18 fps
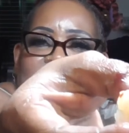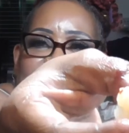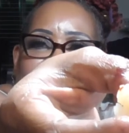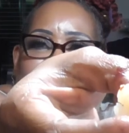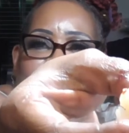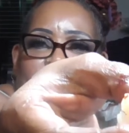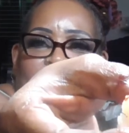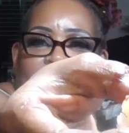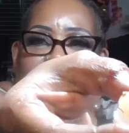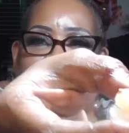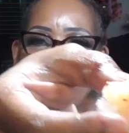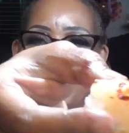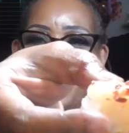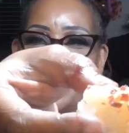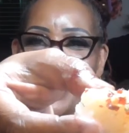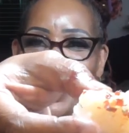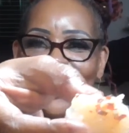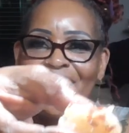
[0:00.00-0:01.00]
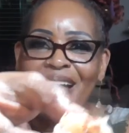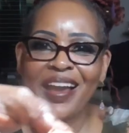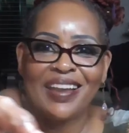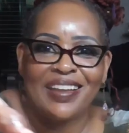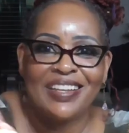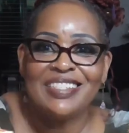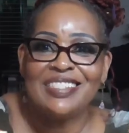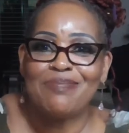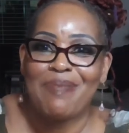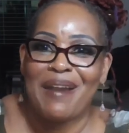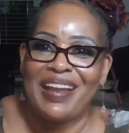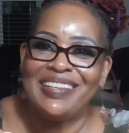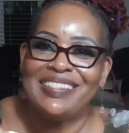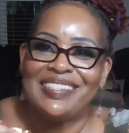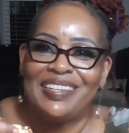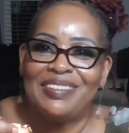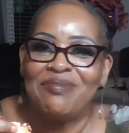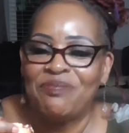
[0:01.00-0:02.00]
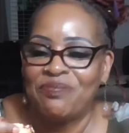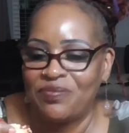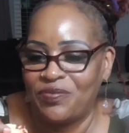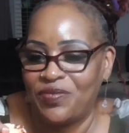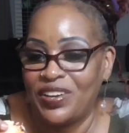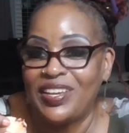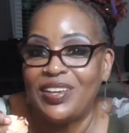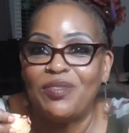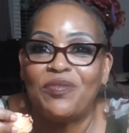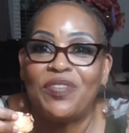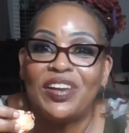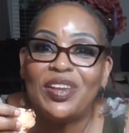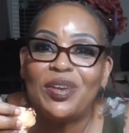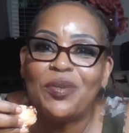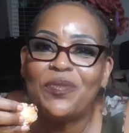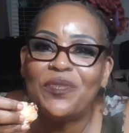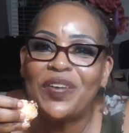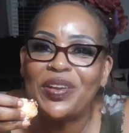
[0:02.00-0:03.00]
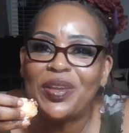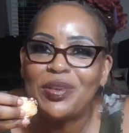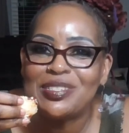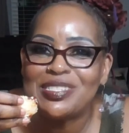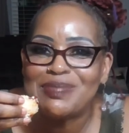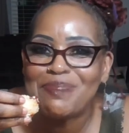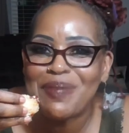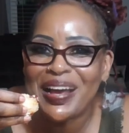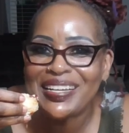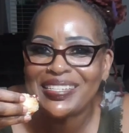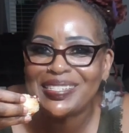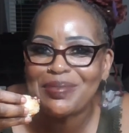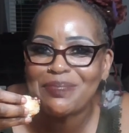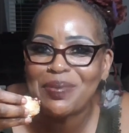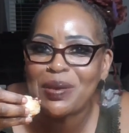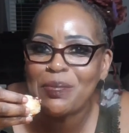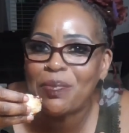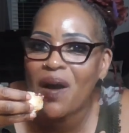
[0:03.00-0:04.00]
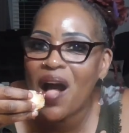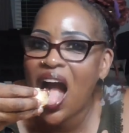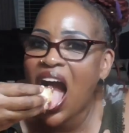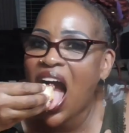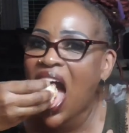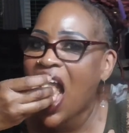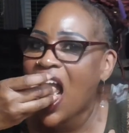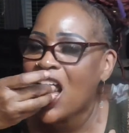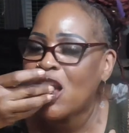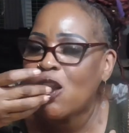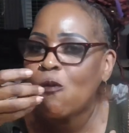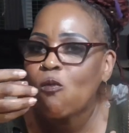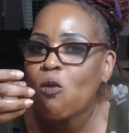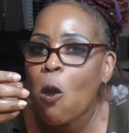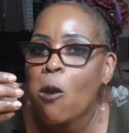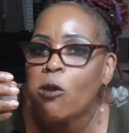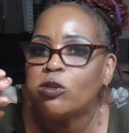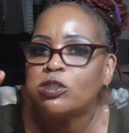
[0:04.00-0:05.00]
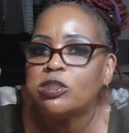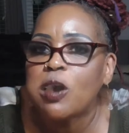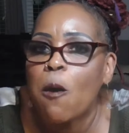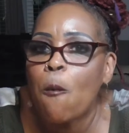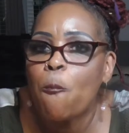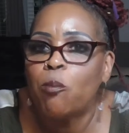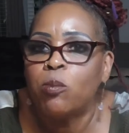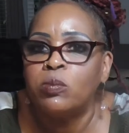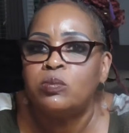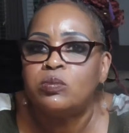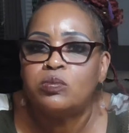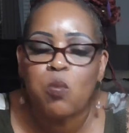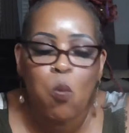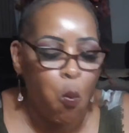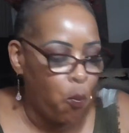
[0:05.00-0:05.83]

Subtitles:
Yeah, I know y'all like it. It's spicy for you spicy people. Mm-hmm. So,